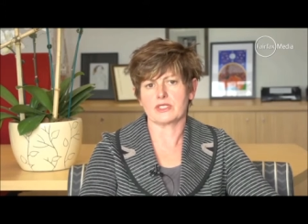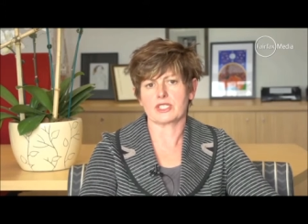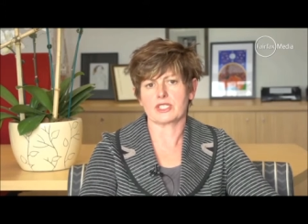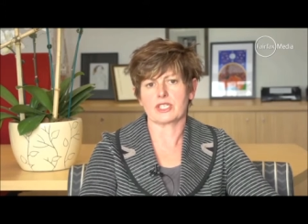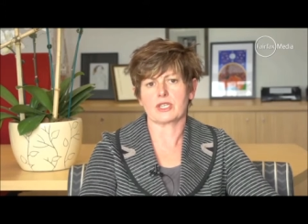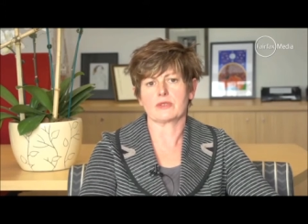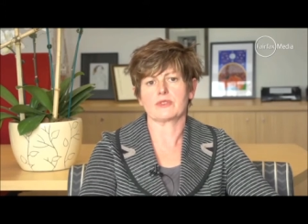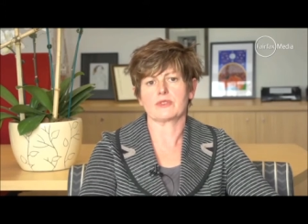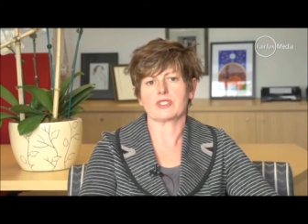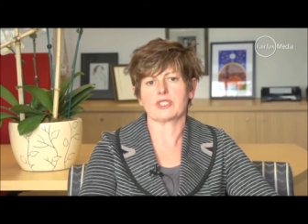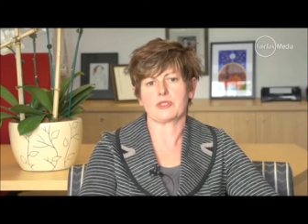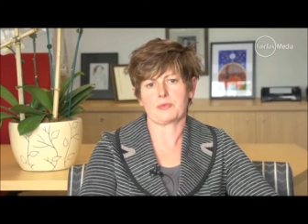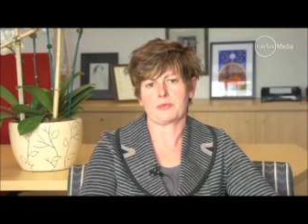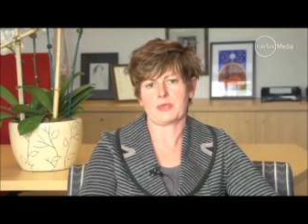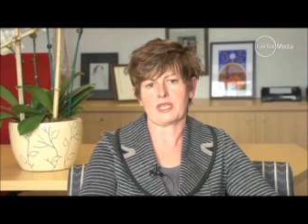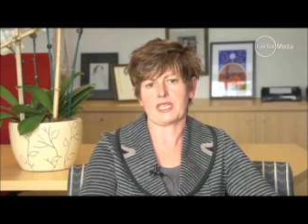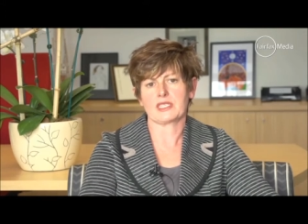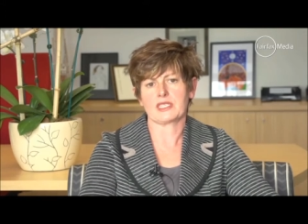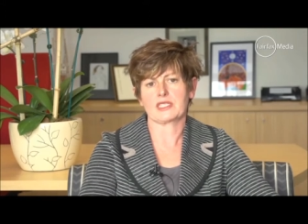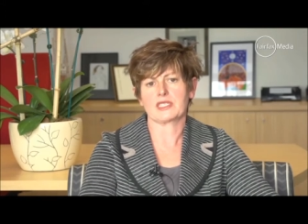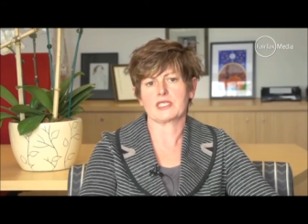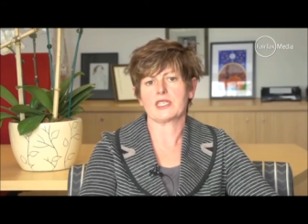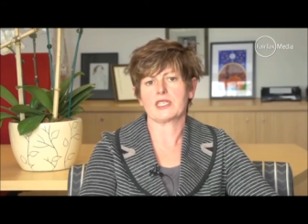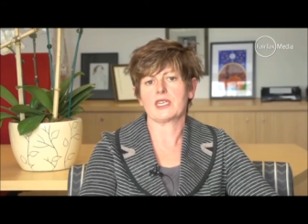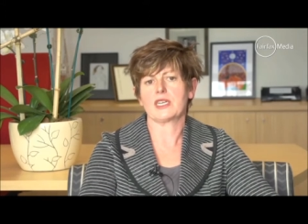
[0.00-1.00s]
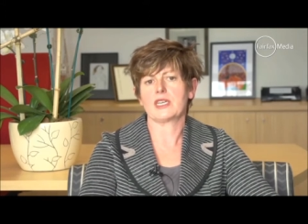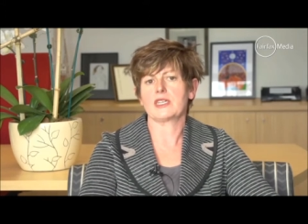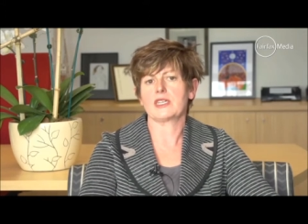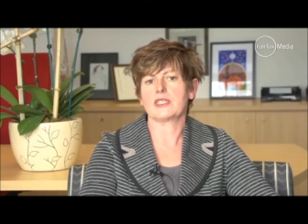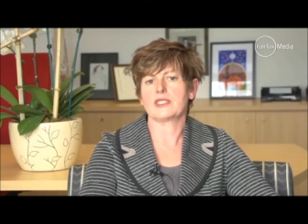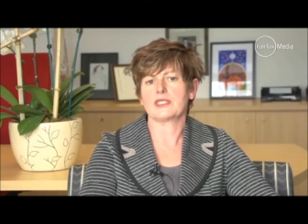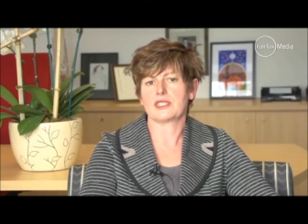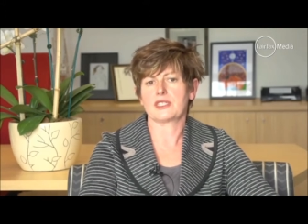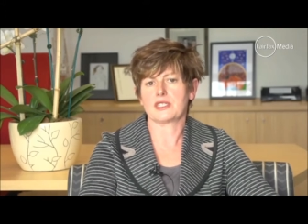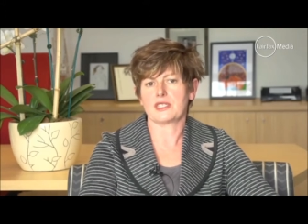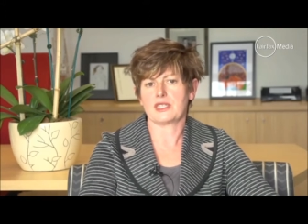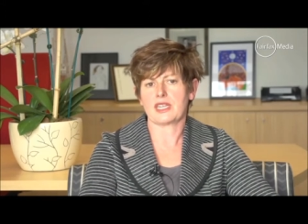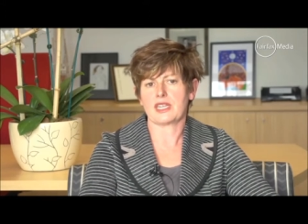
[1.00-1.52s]
Show respect
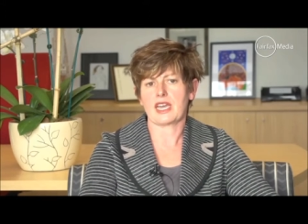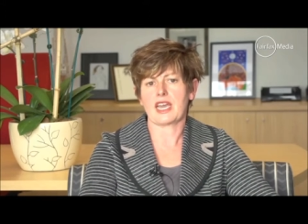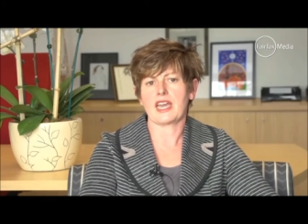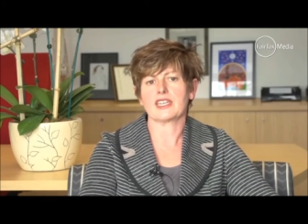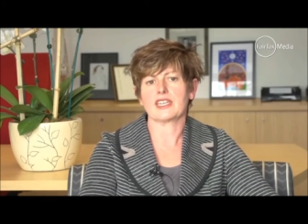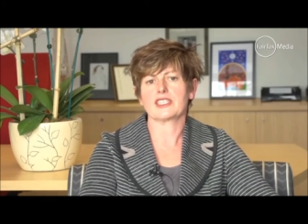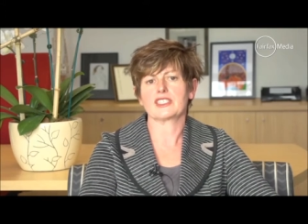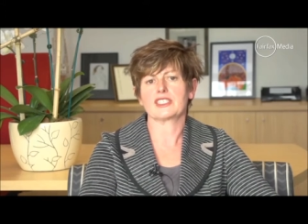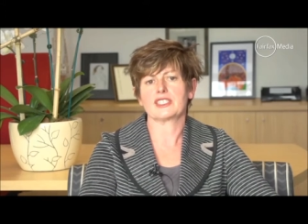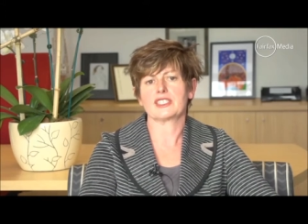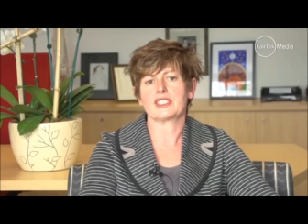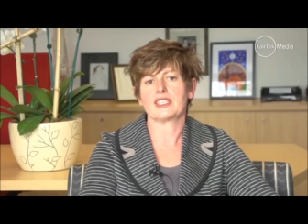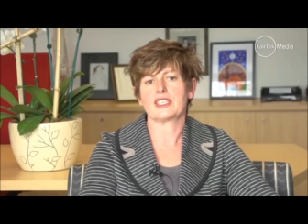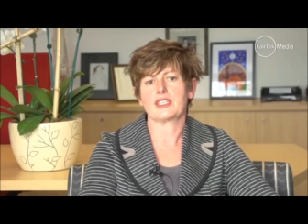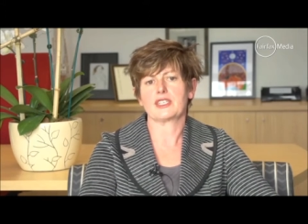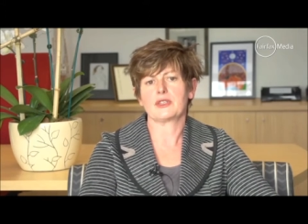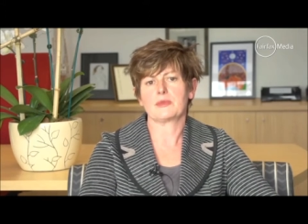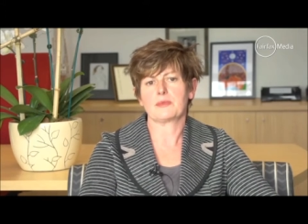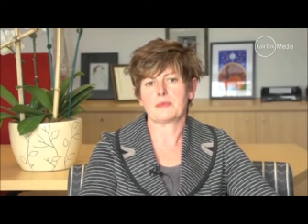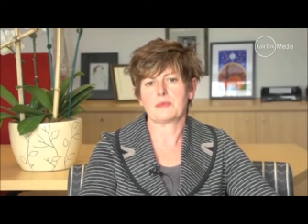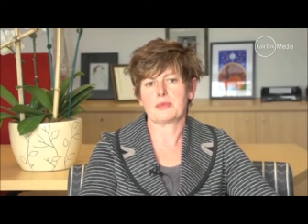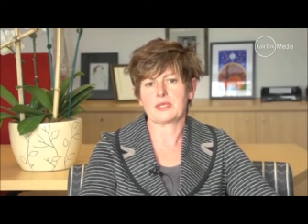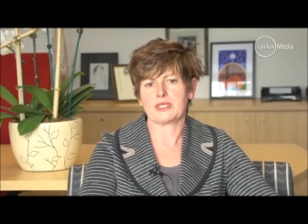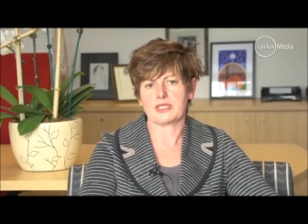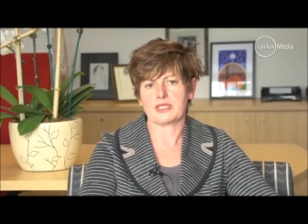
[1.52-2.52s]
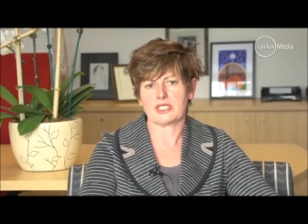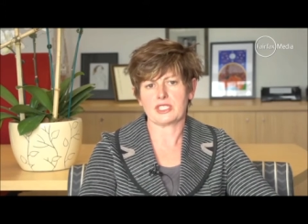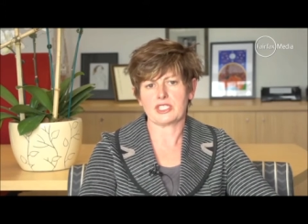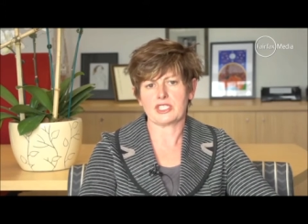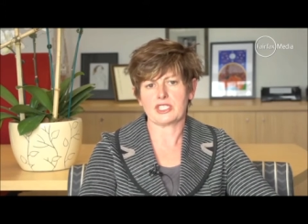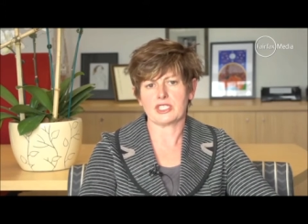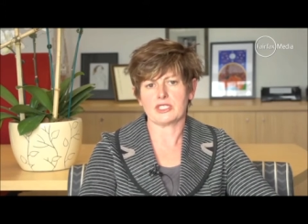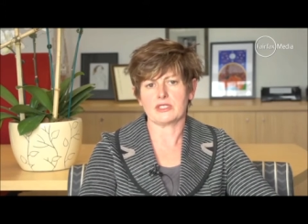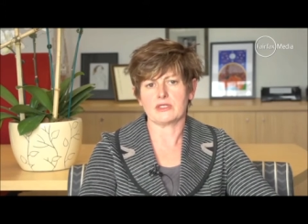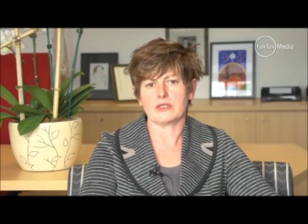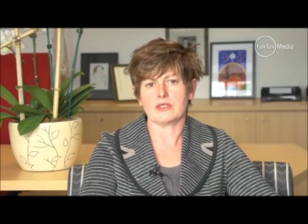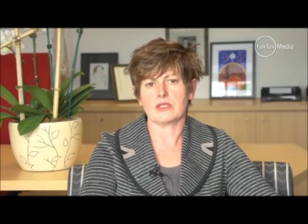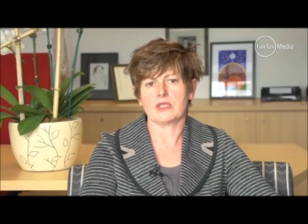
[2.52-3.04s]
to that
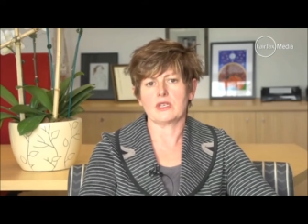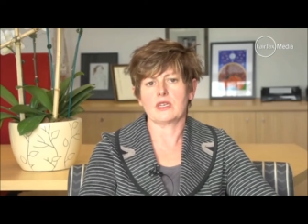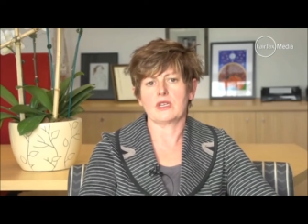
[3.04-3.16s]
position.